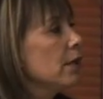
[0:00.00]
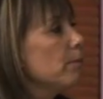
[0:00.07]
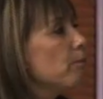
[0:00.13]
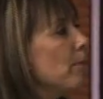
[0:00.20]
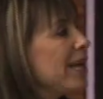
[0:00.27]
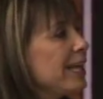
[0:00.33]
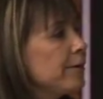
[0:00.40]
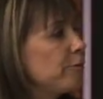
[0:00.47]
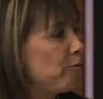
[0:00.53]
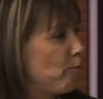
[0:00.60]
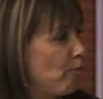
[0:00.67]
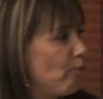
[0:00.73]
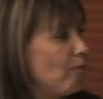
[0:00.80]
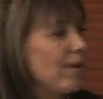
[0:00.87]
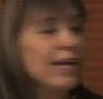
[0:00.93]
make
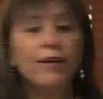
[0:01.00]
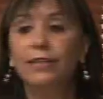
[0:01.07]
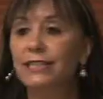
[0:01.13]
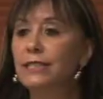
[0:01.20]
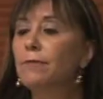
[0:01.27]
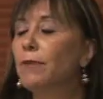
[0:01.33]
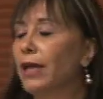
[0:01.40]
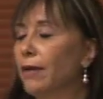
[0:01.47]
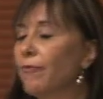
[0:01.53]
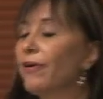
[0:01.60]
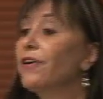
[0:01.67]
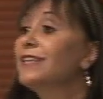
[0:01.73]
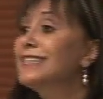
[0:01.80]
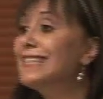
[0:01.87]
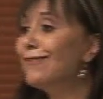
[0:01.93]
very, uh,
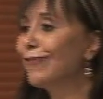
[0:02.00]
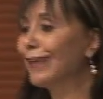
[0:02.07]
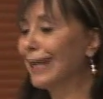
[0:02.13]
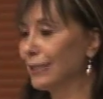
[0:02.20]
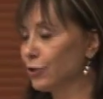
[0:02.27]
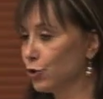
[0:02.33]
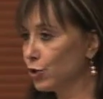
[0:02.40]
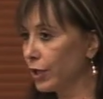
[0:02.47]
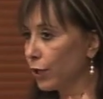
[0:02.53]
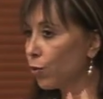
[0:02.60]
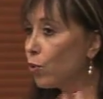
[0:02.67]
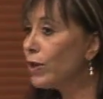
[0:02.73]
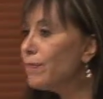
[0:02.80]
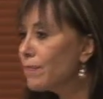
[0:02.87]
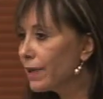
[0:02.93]
very difficult to the
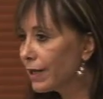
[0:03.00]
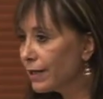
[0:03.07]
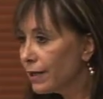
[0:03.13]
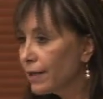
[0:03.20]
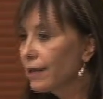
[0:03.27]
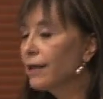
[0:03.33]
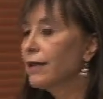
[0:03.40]
women